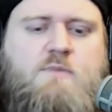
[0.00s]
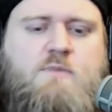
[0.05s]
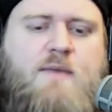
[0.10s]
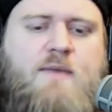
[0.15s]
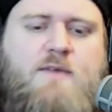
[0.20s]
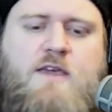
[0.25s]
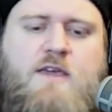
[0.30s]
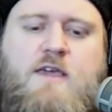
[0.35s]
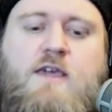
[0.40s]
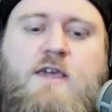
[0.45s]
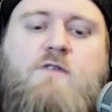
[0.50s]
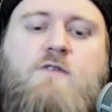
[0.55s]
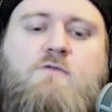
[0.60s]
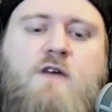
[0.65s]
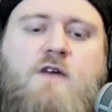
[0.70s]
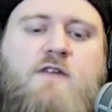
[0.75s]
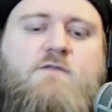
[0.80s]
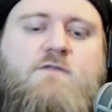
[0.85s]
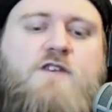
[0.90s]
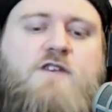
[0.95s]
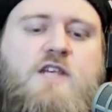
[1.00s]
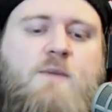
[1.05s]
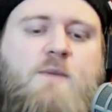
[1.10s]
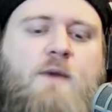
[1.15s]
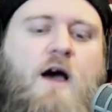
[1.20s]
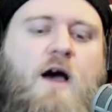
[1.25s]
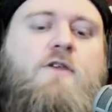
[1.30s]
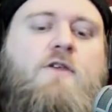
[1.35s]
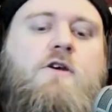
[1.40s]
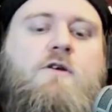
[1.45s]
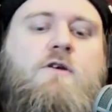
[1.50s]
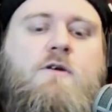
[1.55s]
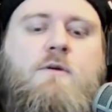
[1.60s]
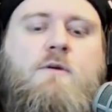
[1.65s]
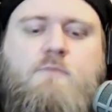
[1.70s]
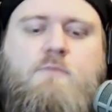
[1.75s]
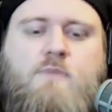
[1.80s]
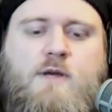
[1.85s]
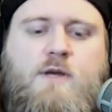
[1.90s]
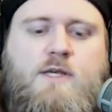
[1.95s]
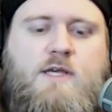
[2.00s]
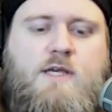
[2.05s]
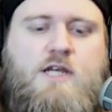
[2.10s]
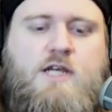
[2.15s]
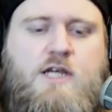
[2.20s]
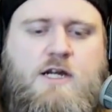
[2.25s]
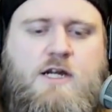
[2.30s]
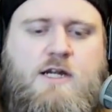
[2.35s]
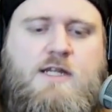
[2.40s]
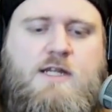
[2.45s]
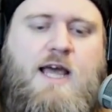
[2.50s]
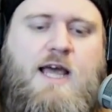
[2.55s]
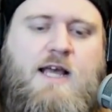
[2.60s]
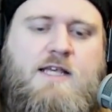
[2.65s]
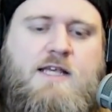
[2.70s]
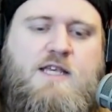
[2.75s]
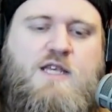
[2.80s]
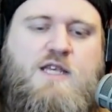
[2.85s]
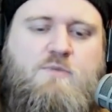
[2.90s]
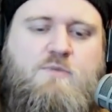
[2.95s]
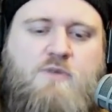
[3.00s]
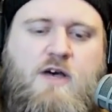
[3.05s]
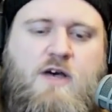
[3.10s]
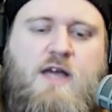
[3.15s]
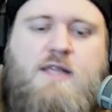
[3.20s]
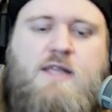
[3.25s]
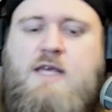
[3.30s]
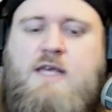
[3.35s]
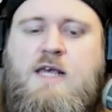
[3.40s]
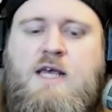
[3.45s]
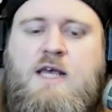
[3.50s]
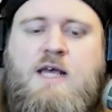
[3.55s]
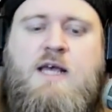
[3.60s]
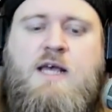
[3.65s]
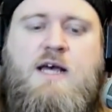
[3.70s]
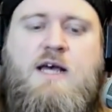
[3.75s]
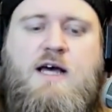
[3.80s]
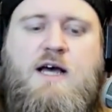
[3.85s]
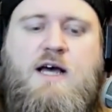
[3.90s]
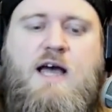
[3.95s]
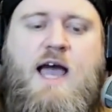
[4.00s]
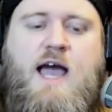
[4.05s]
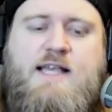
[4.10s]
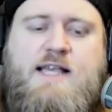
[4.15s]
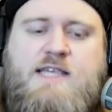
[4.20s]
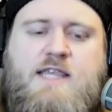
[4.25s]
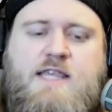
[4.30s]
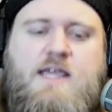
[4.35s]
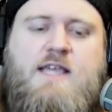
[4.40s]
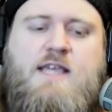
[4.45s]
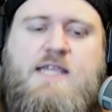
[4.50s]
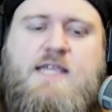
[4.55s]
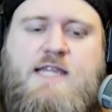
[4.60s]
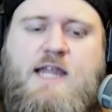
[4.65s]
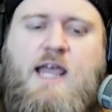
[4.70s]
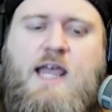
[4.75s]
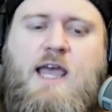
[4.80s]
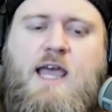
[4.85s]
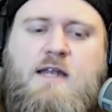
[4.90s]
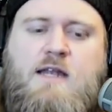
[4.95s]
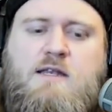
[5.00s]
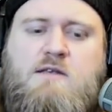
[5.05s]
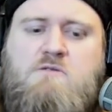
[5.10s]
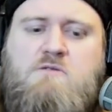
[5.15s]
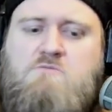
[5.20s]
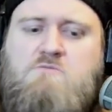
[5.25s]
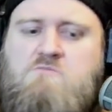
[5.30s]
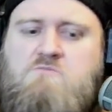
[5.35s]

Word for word: Maybe he can run for some other position in Texas. But uh, as things stand,